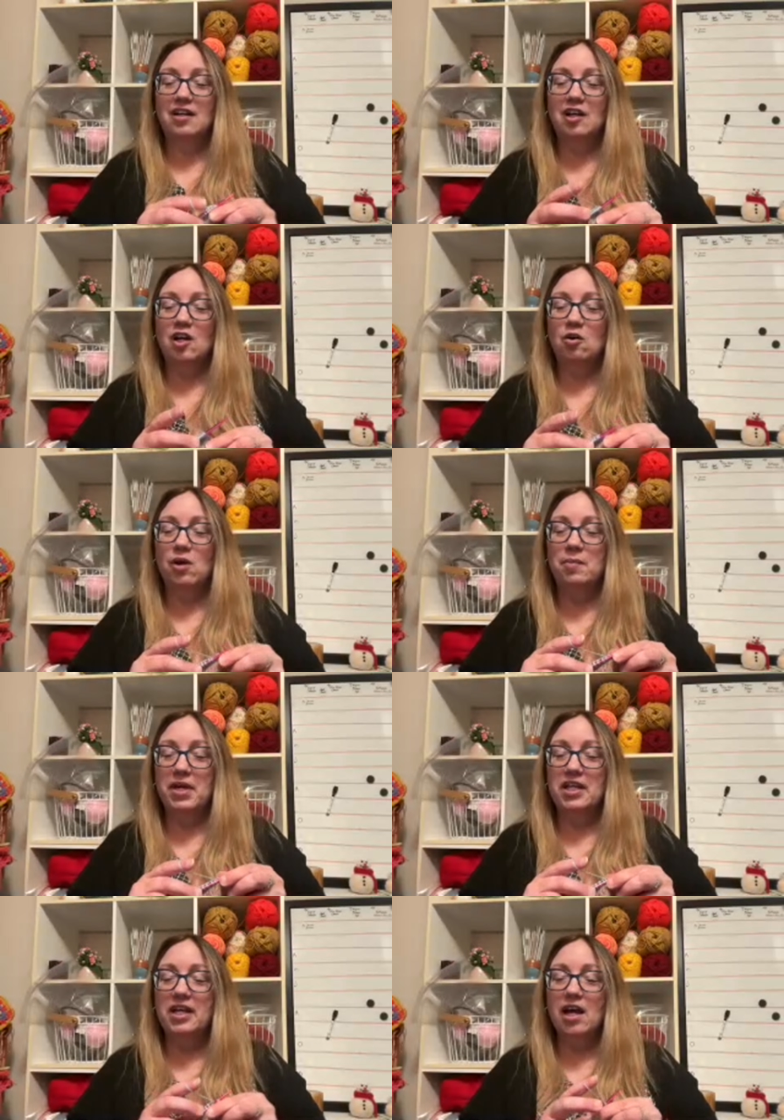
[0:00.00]
Oh, I
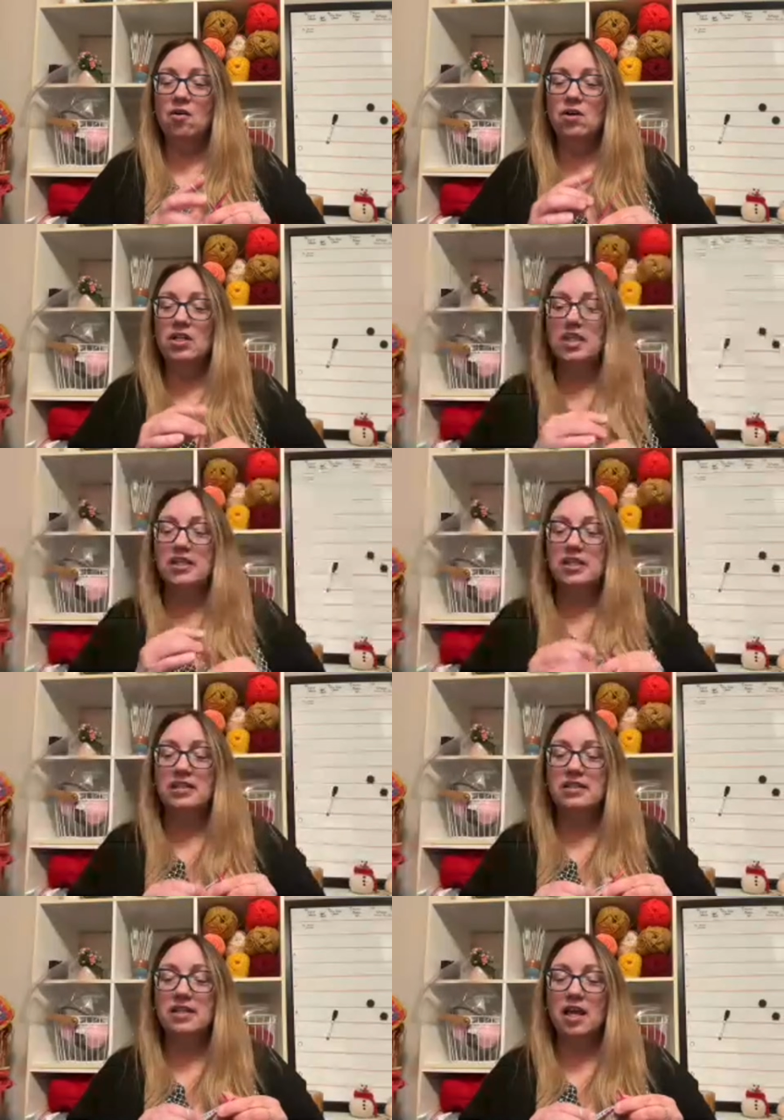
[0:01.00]
made a cowl in the
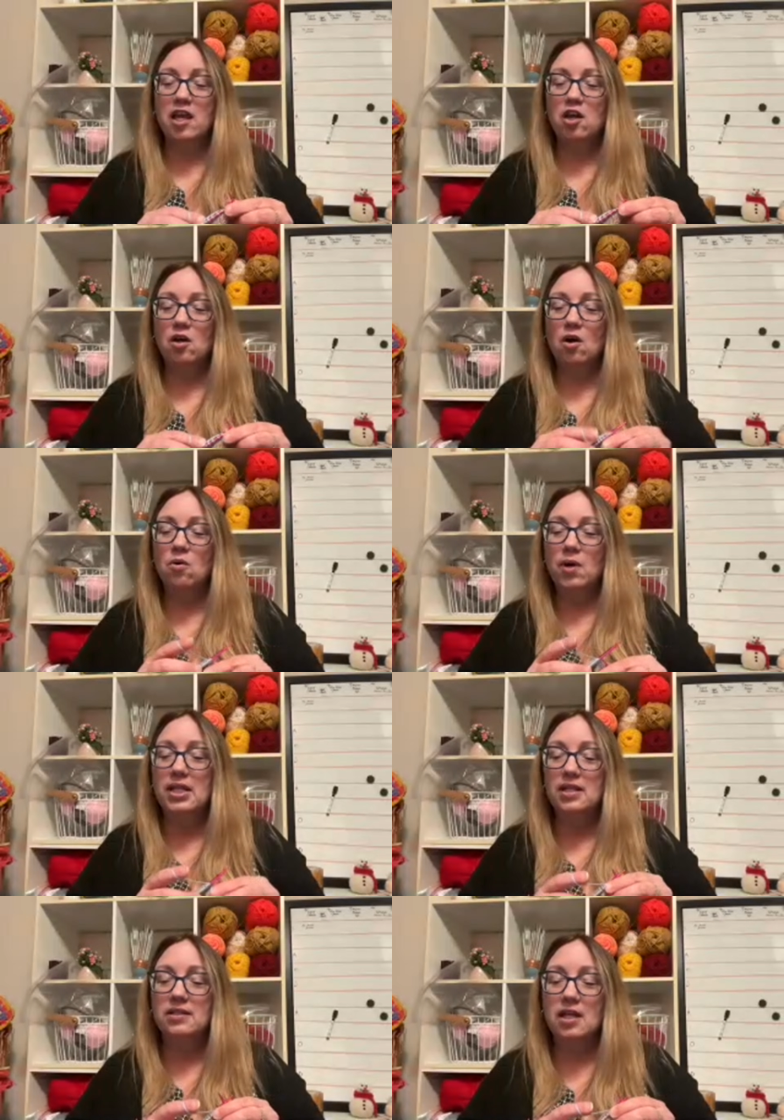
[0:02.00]
same in
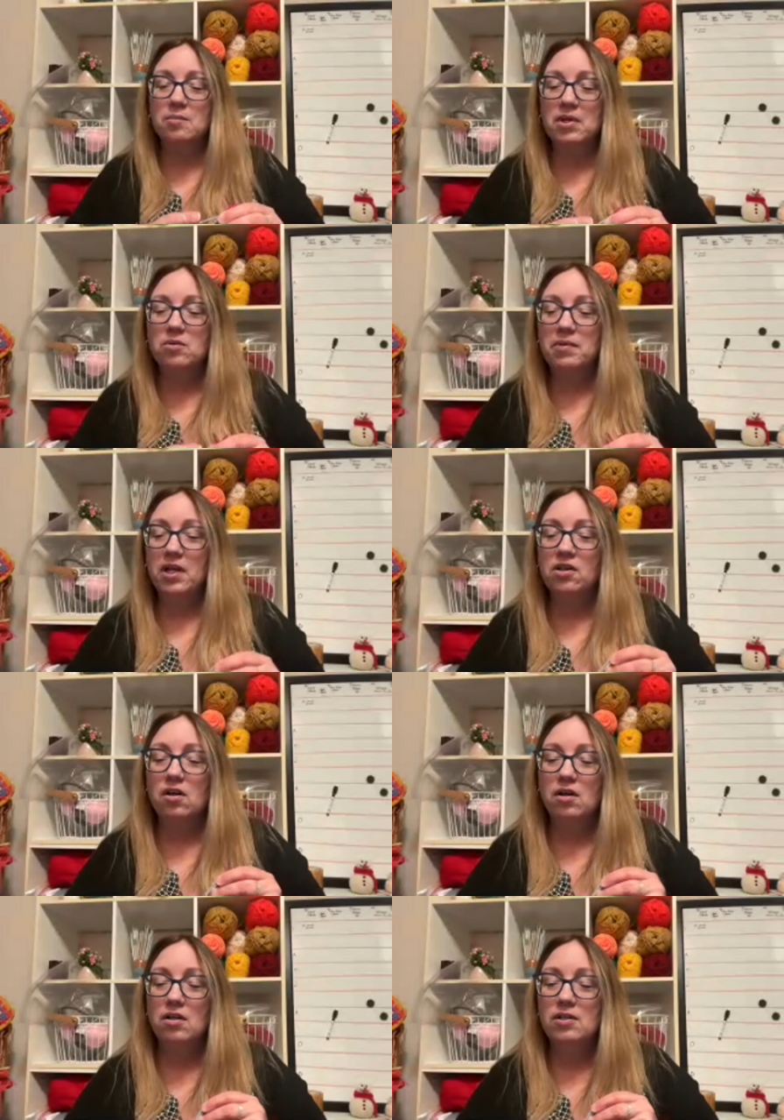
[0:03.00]
the same way you plan
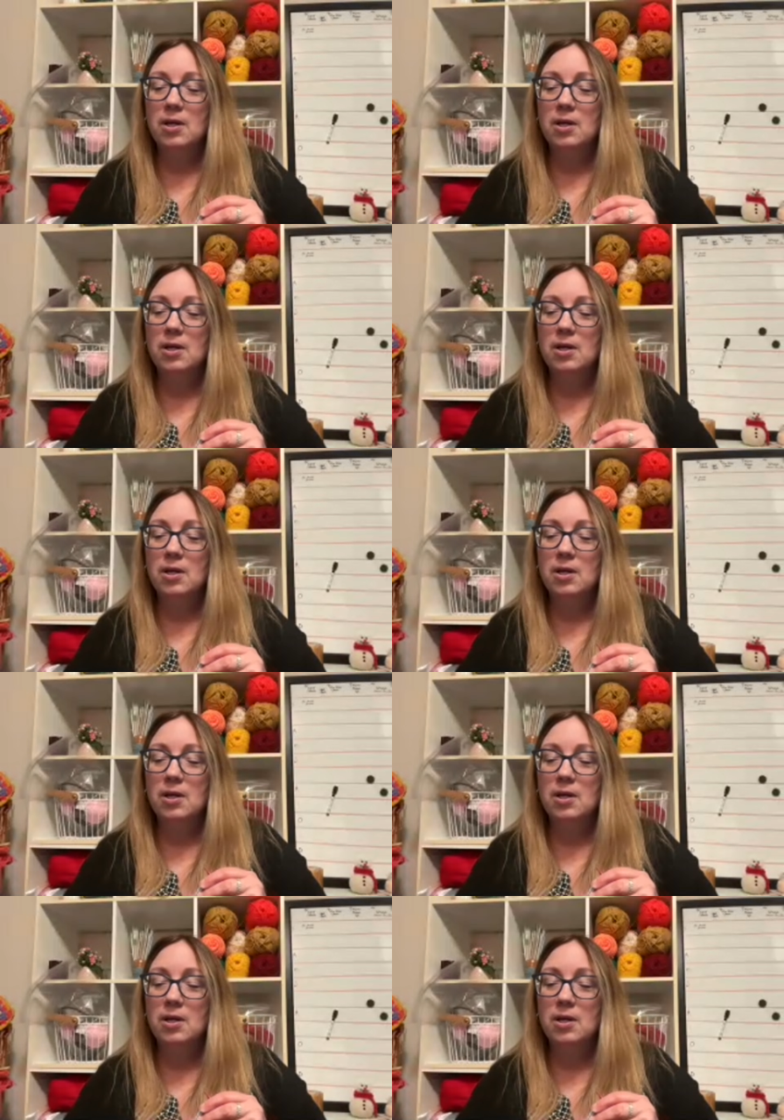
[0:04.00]
called